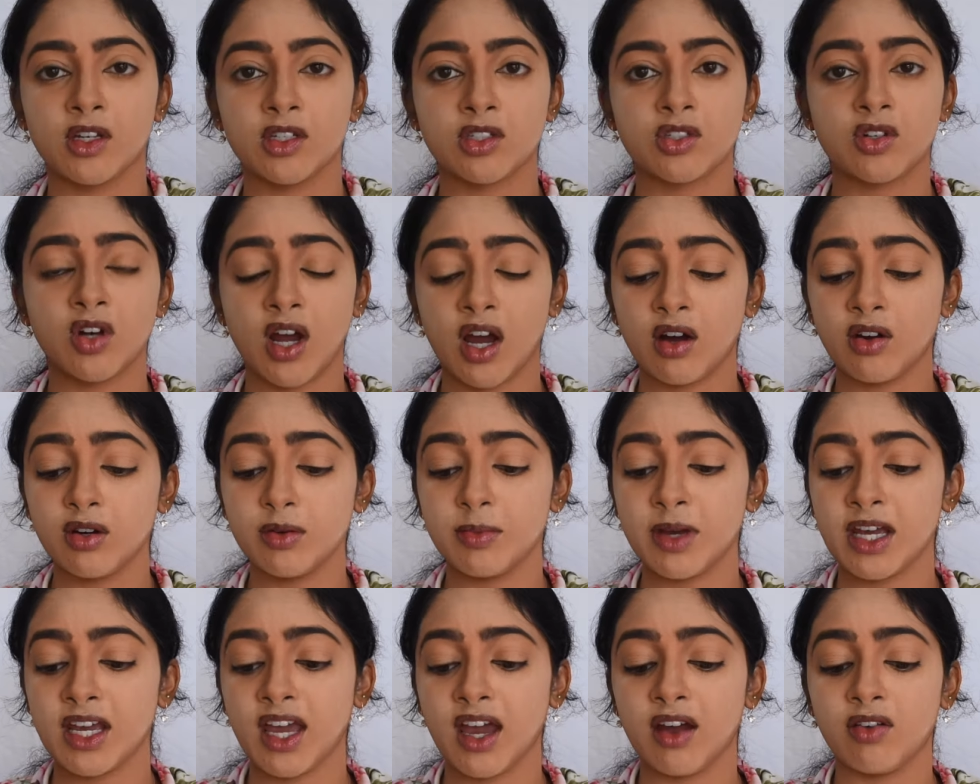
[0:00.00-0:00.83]
so now I'm
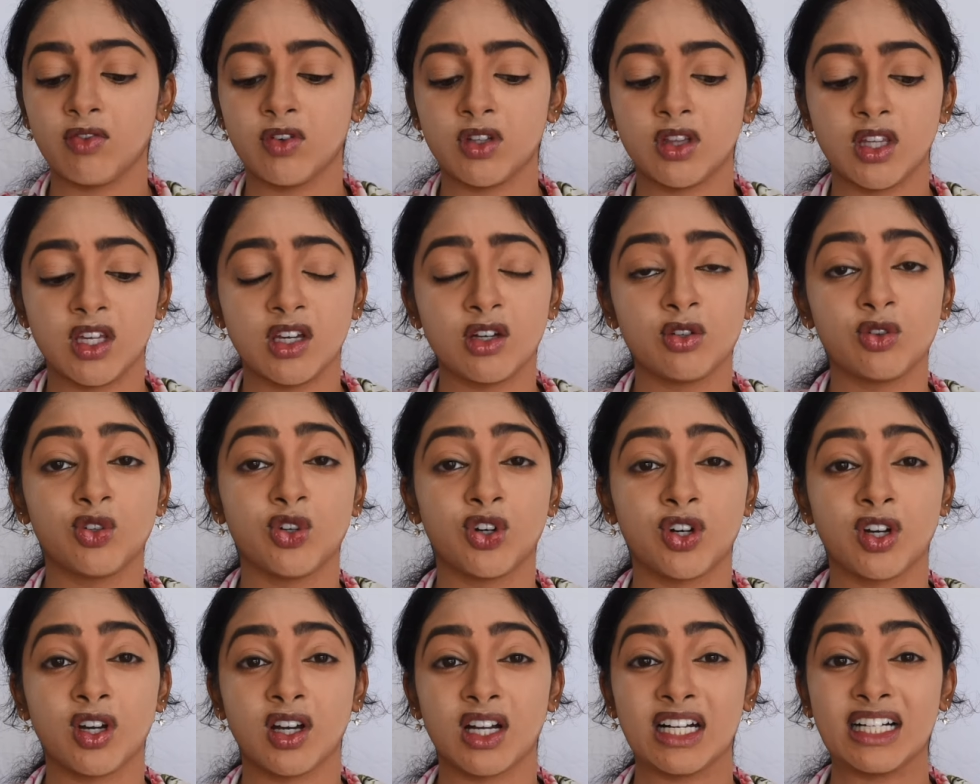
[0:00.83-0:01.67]
gonna make everything
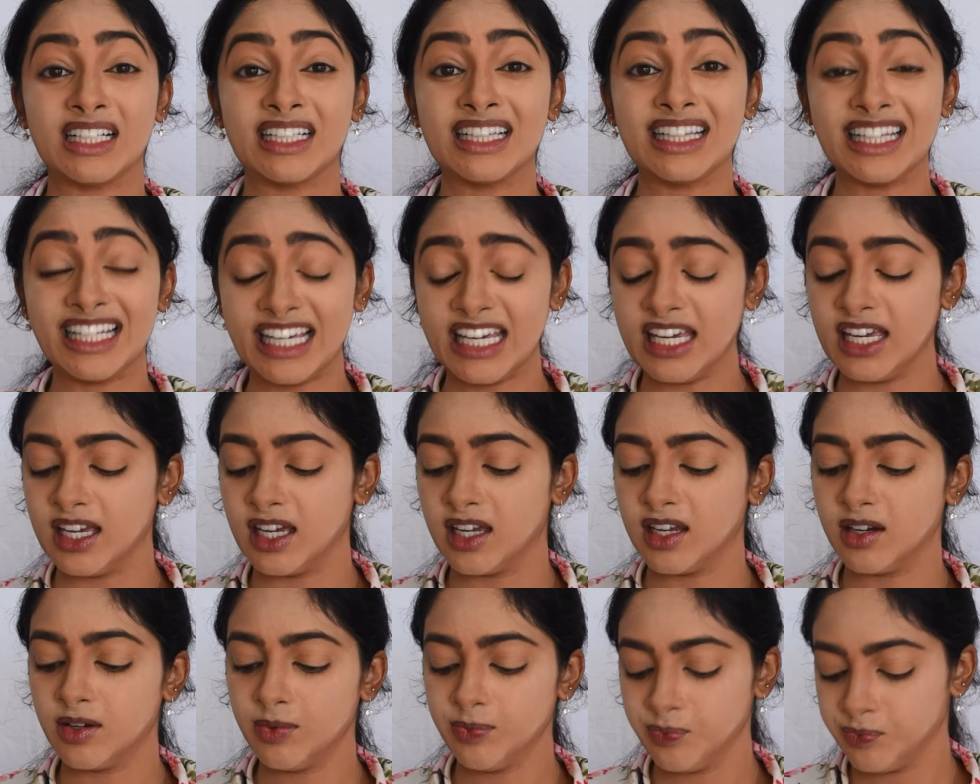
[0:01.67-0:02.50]
look
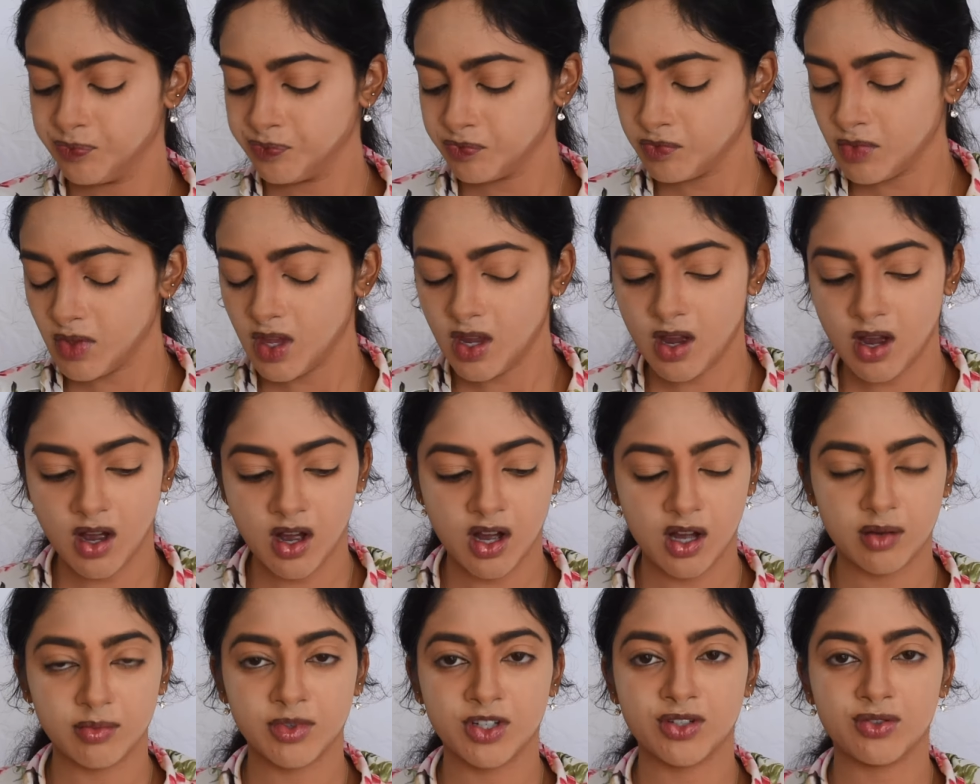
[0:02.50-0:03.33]
clean
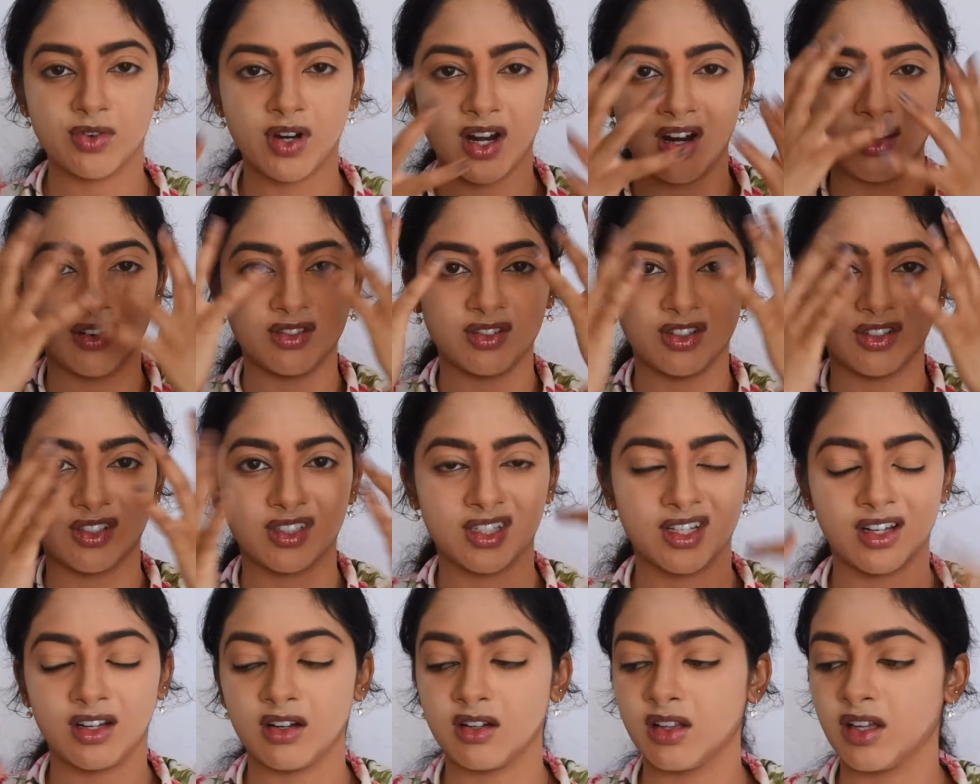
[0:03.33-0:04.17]
because right now it looks
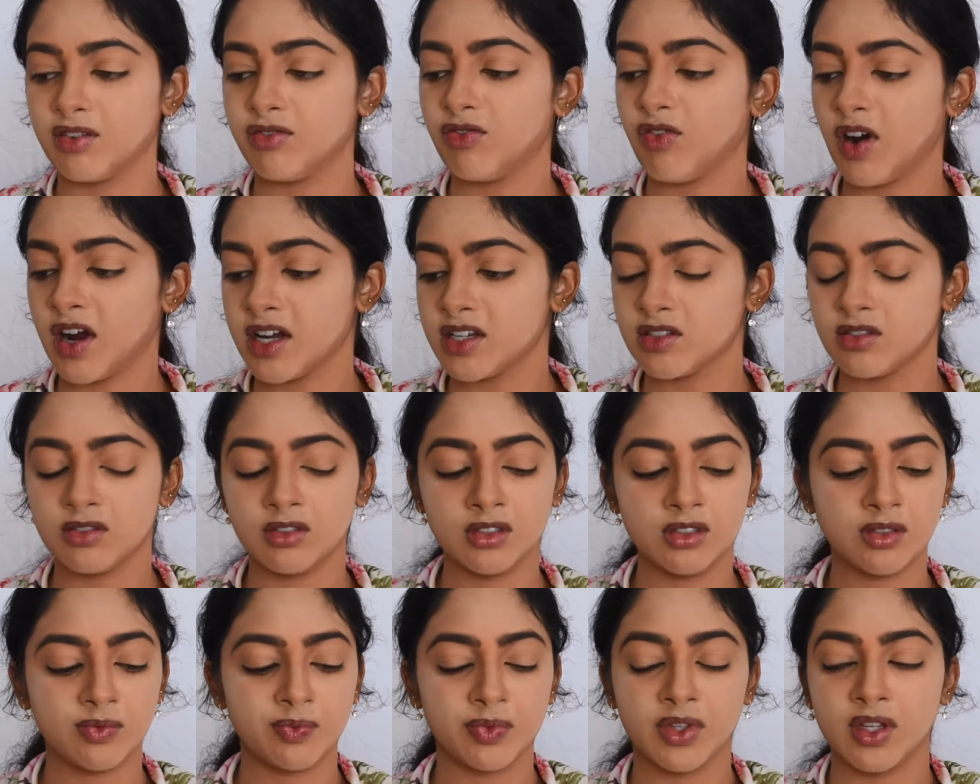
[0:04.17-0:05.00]
kind of like
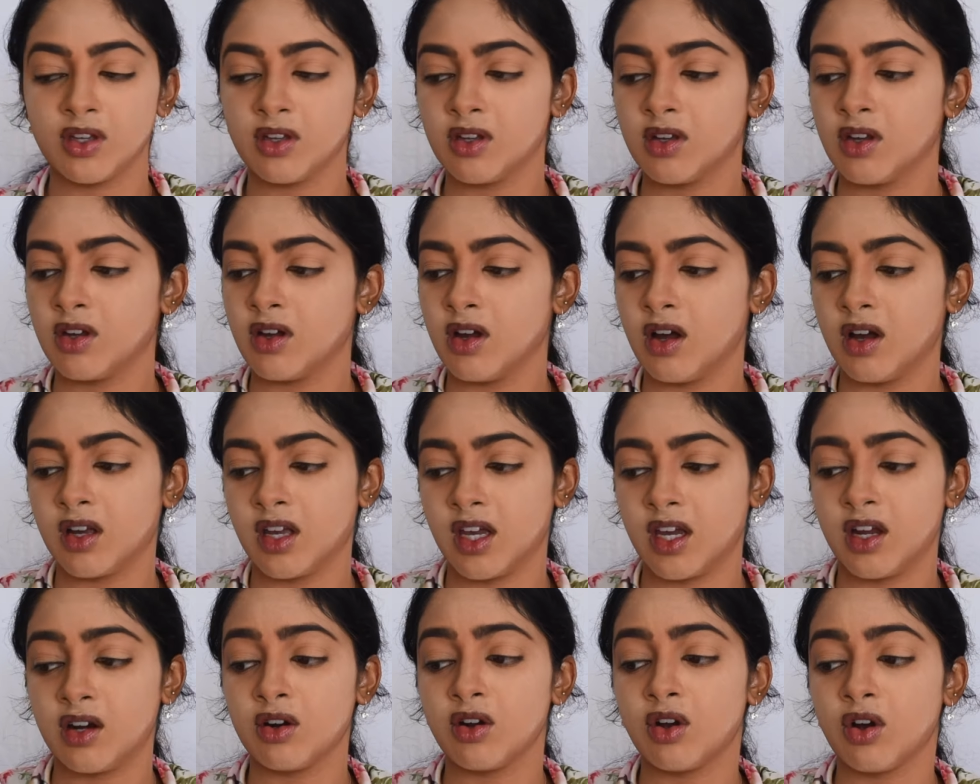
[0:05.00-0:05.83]
frazzled.
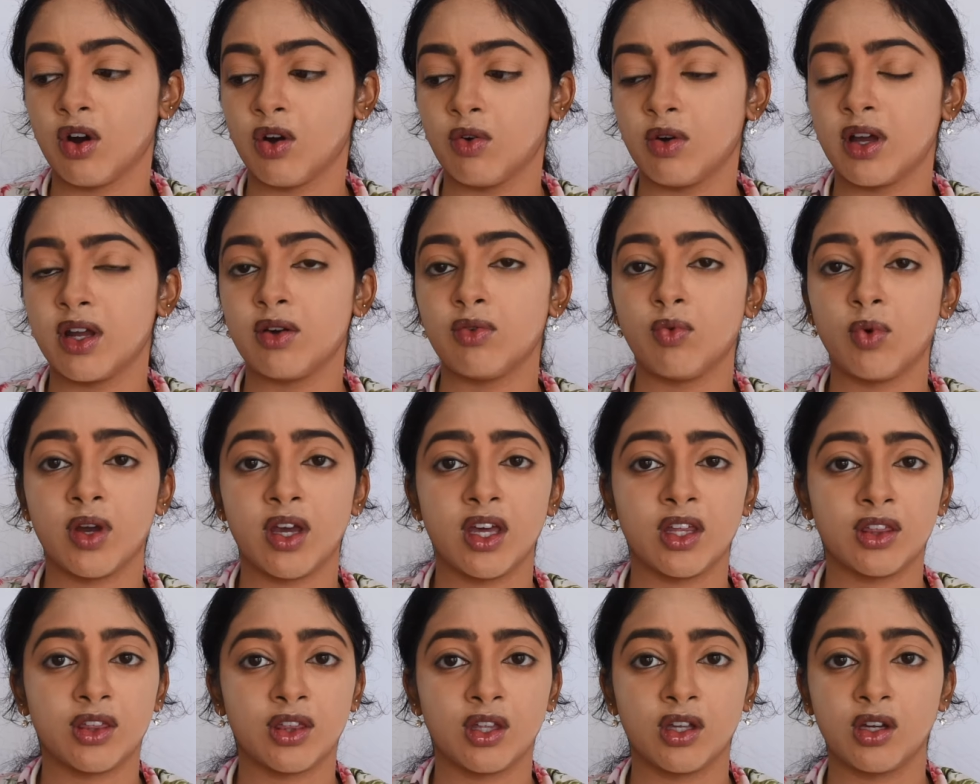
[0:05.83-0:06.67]
Again, go in
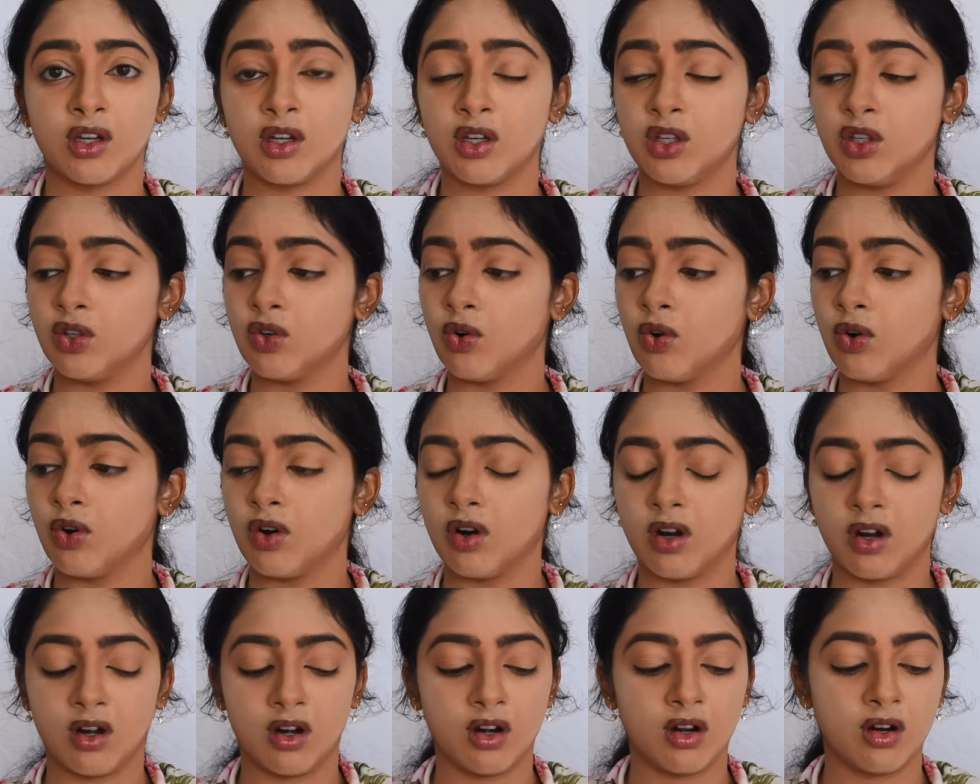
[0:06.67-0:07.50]
with
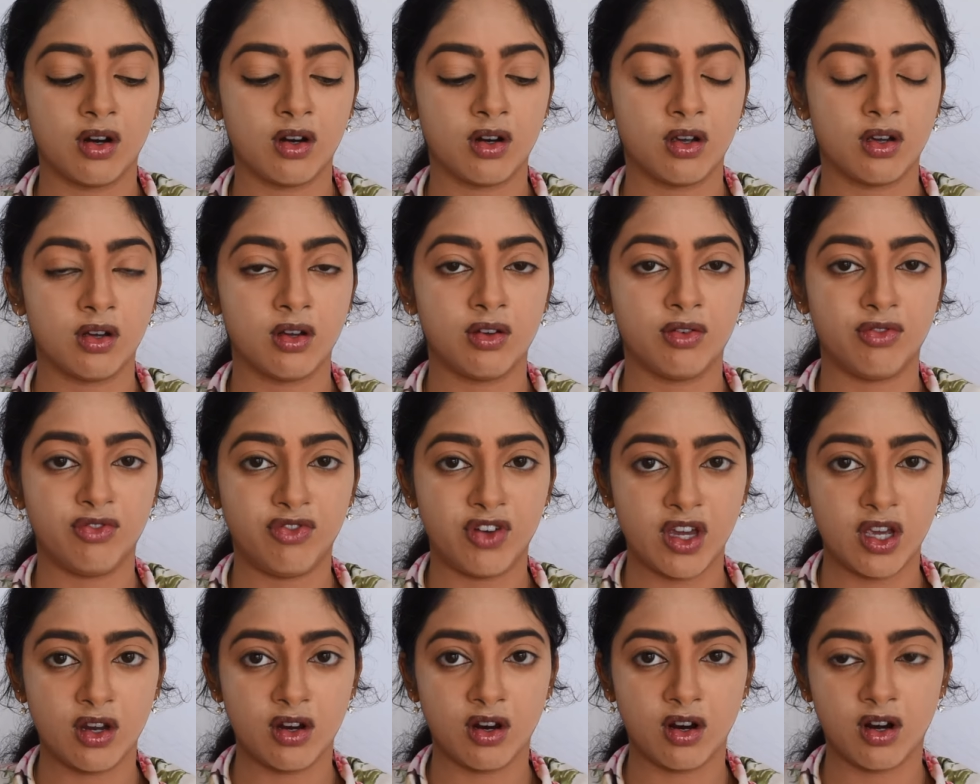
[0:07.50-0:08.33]
your
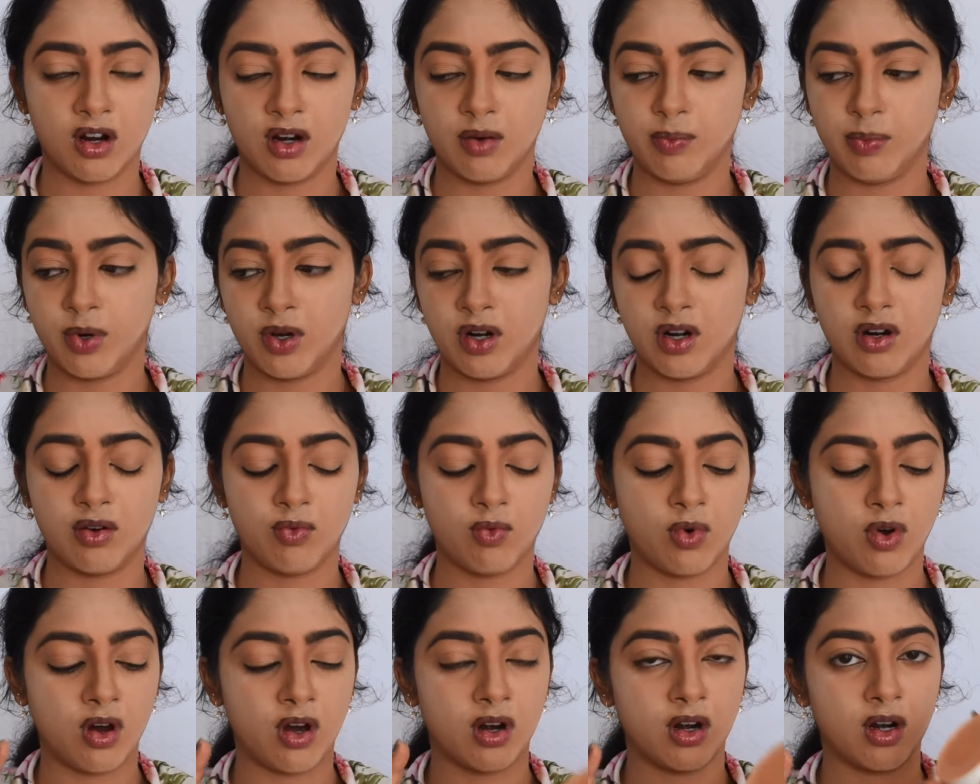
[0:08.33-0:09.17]
finger, put it in
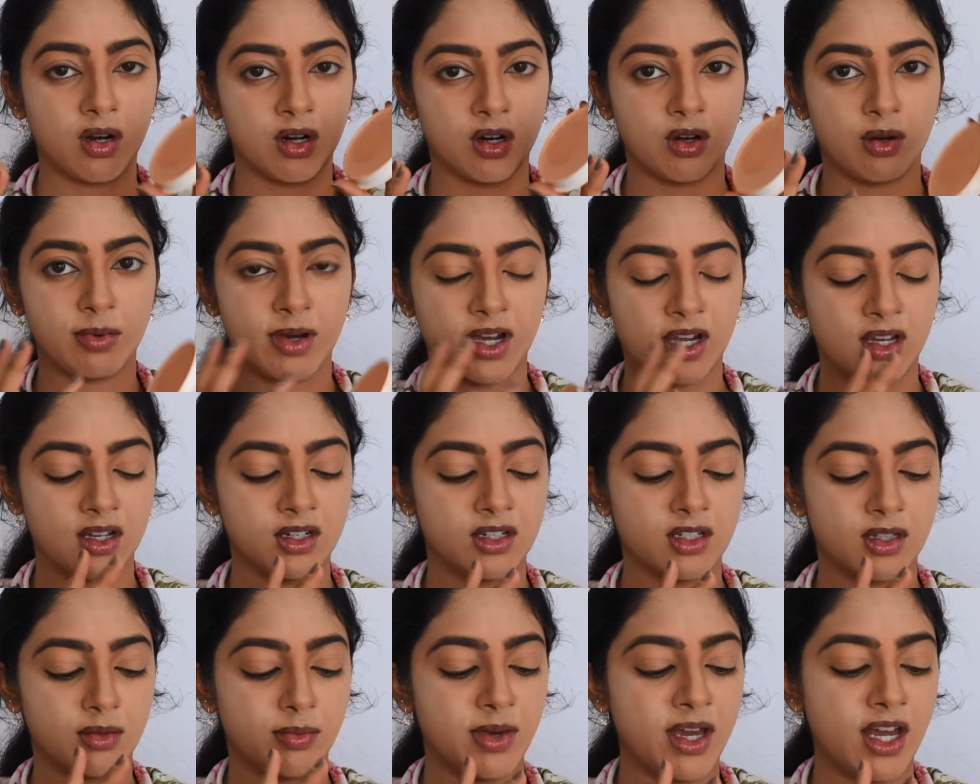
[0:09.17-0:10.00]
water, go back
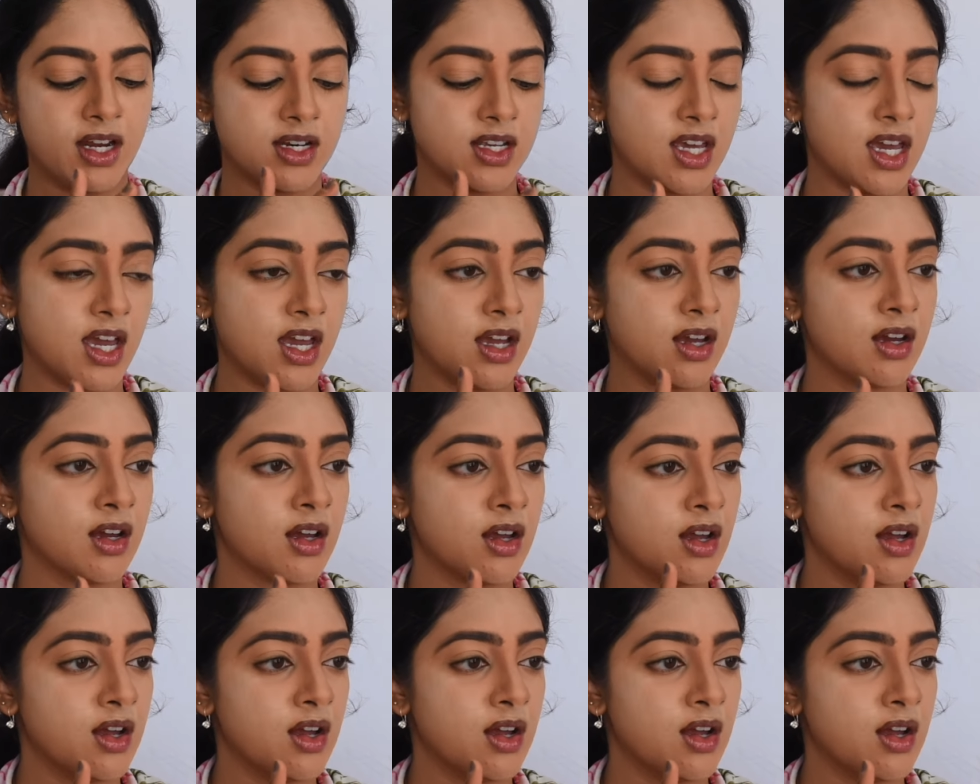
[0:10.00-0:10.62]
into the pancake,